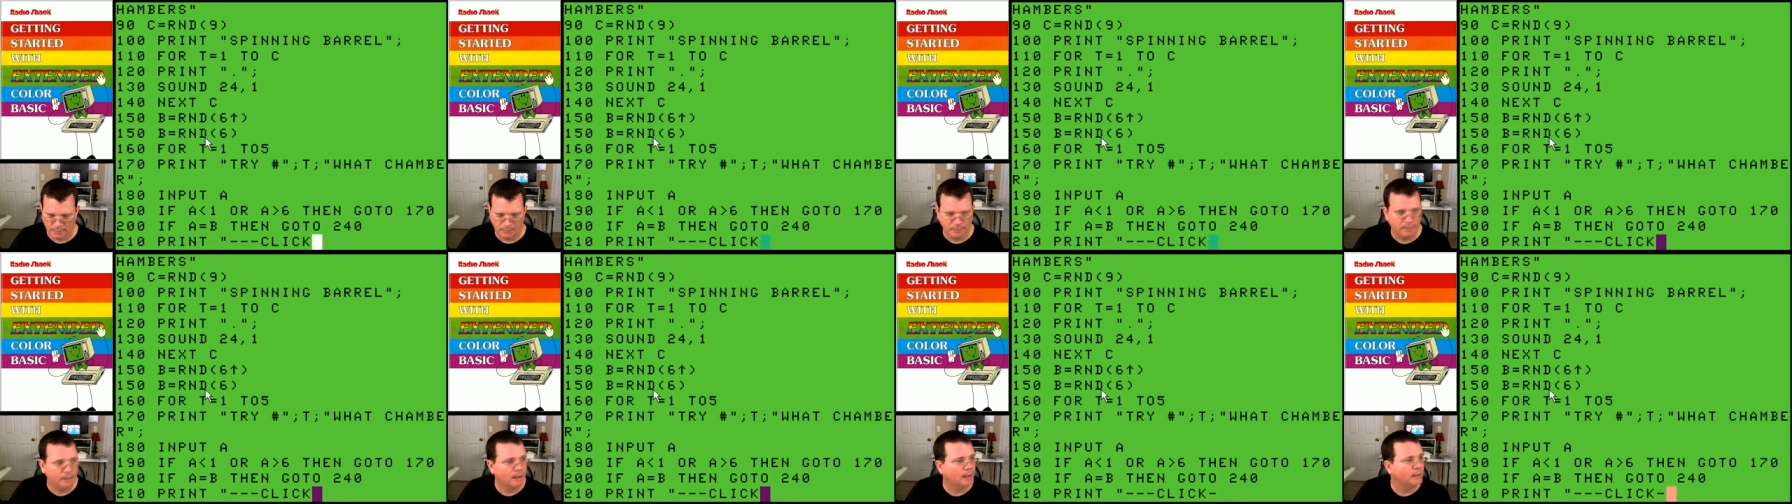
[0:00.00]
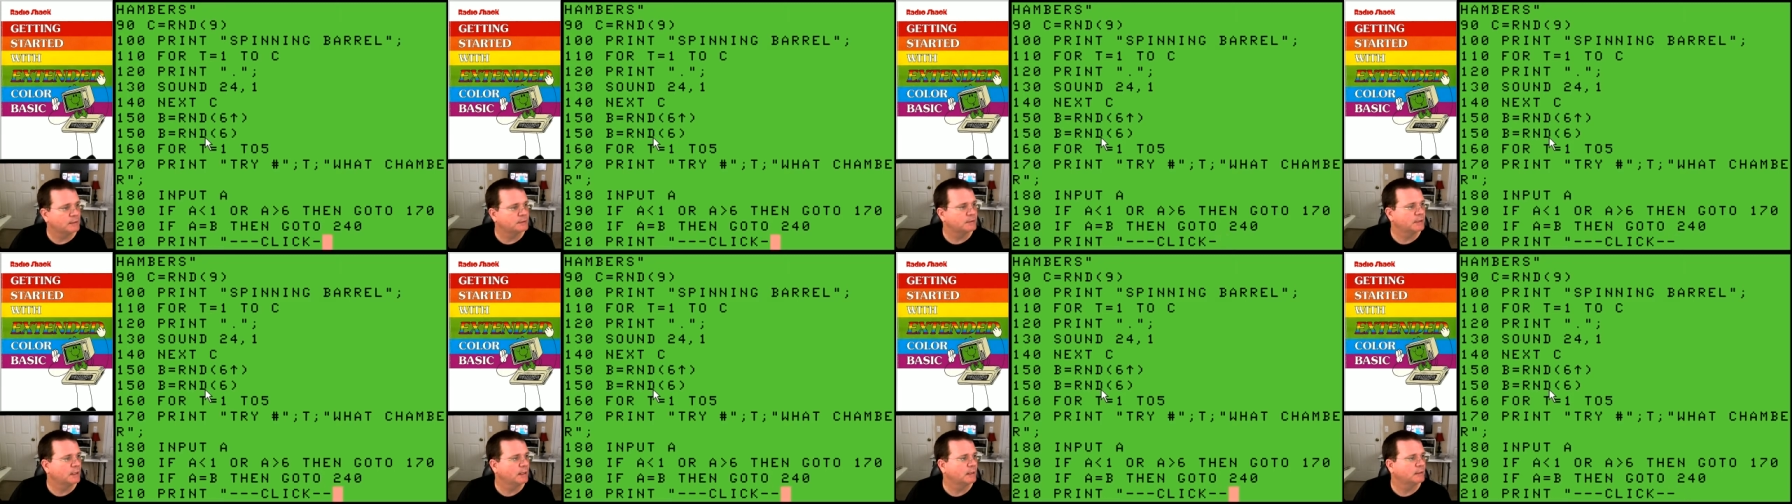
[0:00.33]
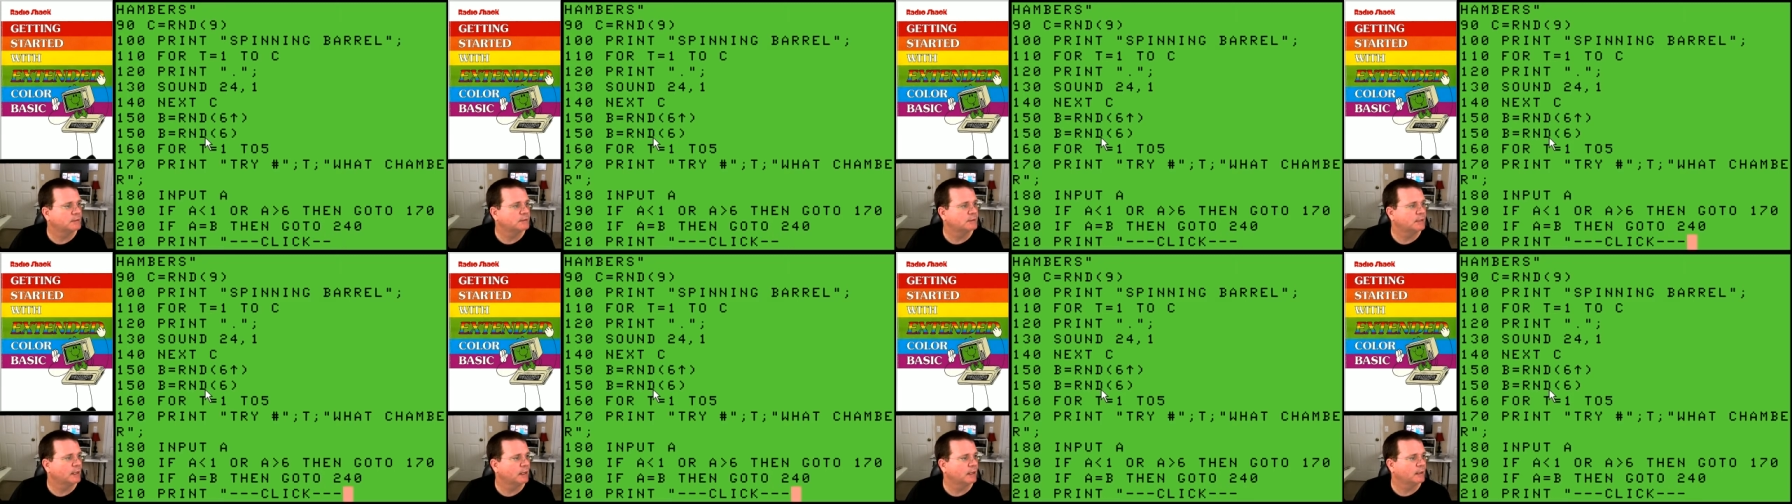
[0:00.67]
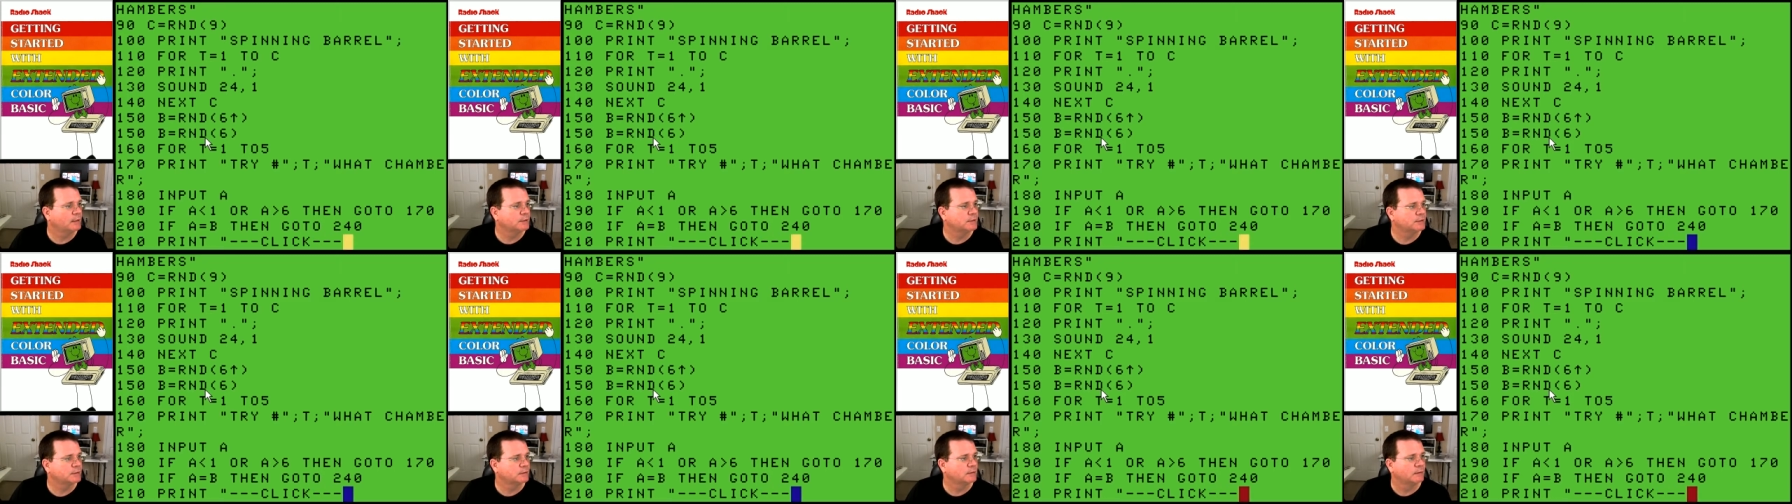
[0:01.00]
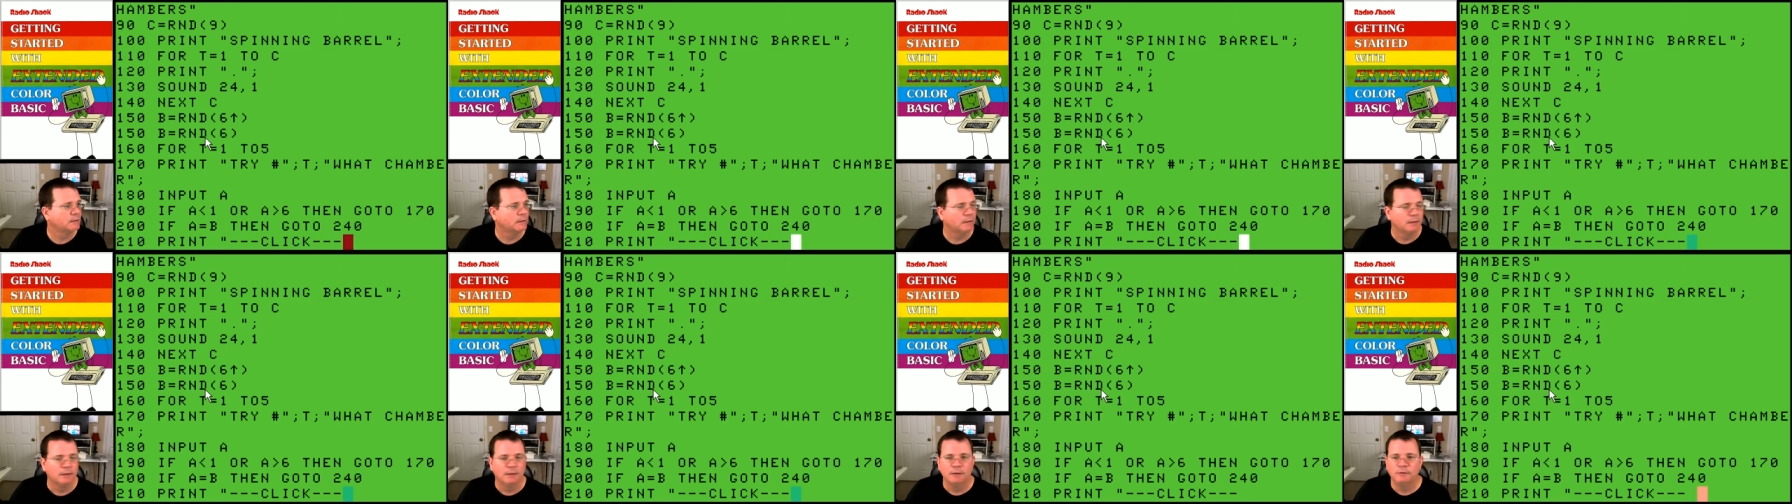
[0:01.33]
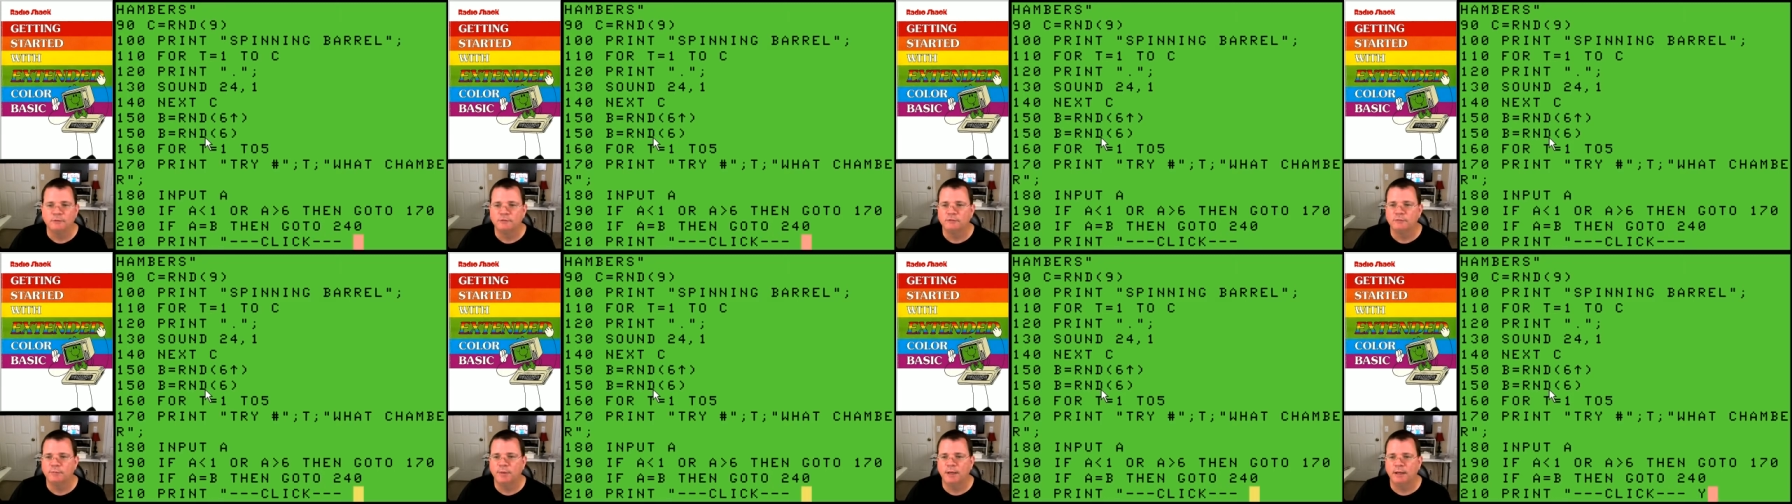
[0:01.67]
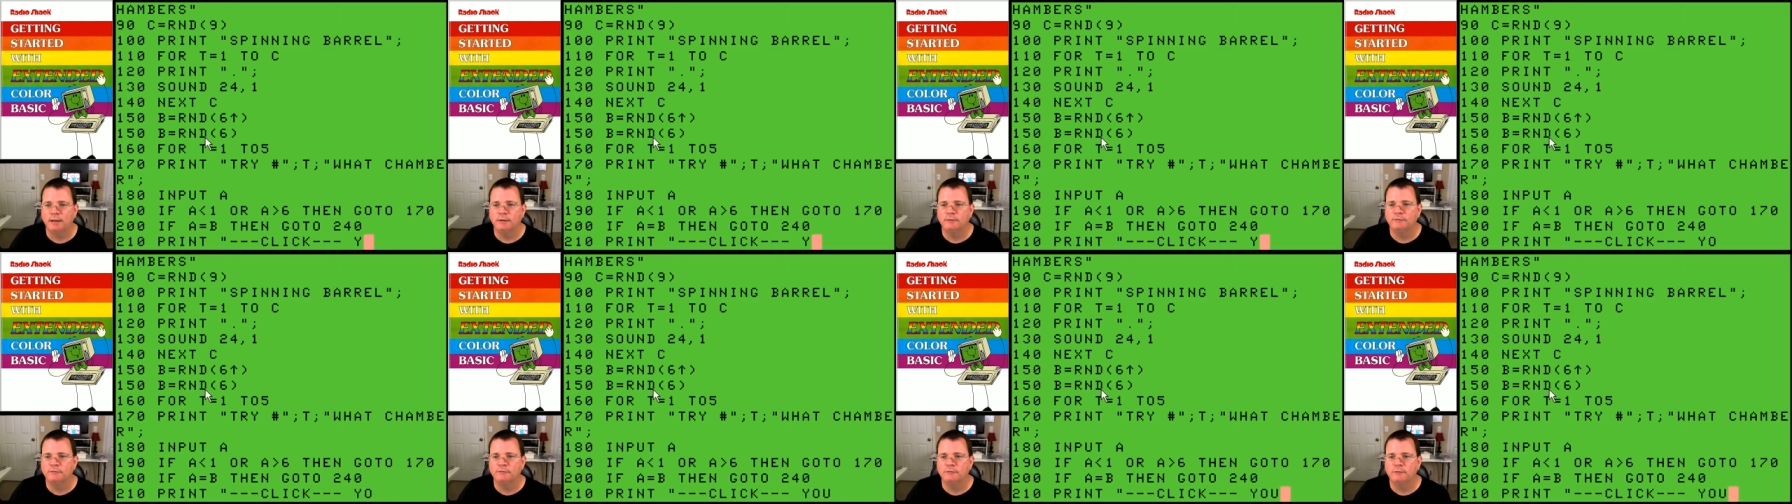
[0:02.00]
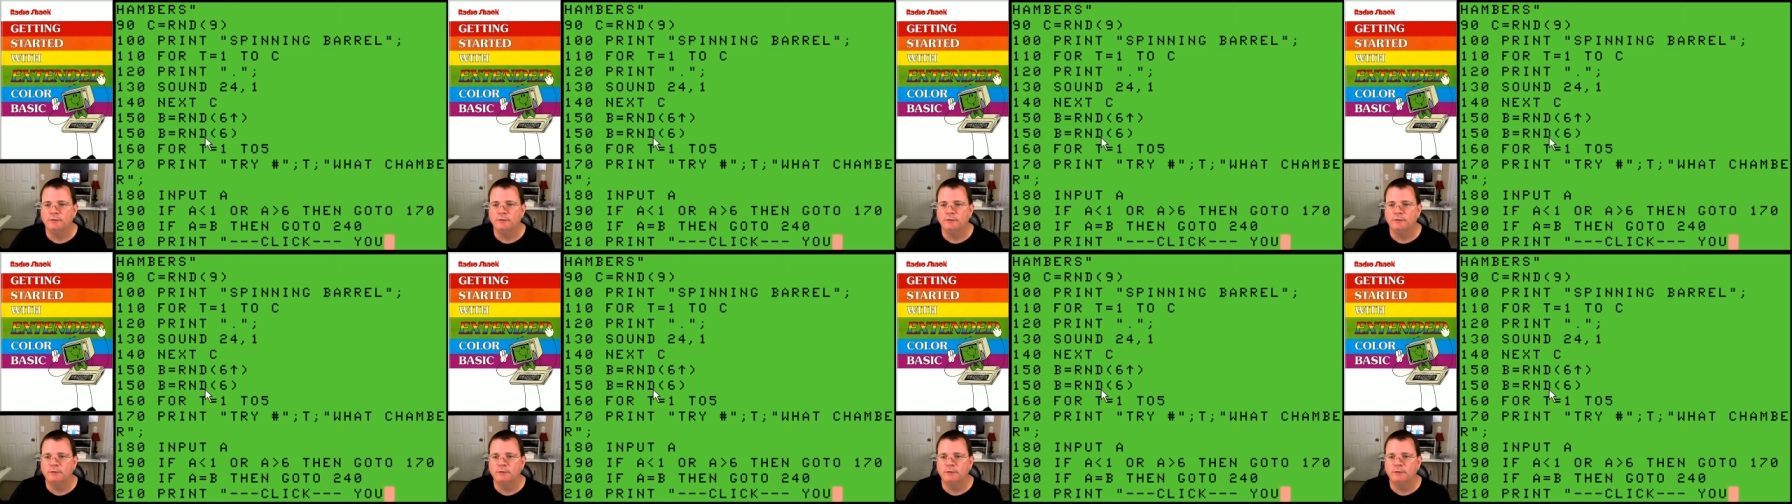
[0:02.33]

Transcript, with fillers: dash dash dash space